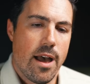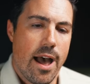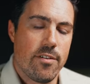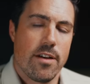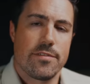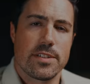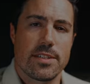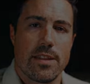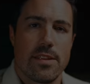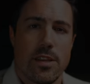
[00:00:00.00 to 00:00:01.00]
I've often
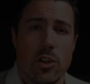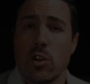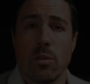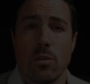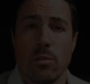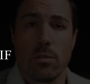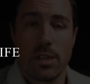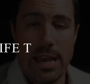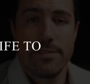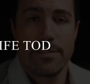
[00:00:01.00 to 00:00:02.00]
said that your
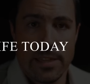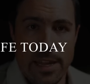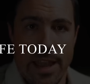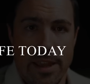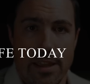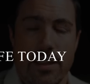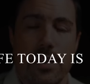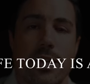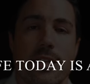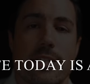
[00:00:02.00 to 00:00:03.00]
life today
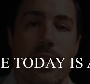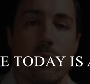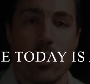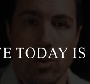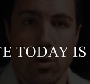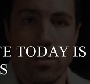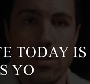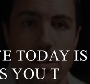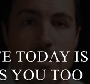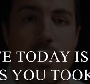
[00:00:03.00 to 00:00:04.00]
is a
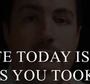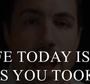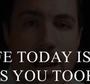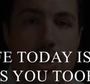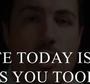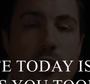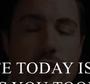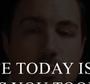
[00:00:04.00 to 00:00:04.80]
result of the actions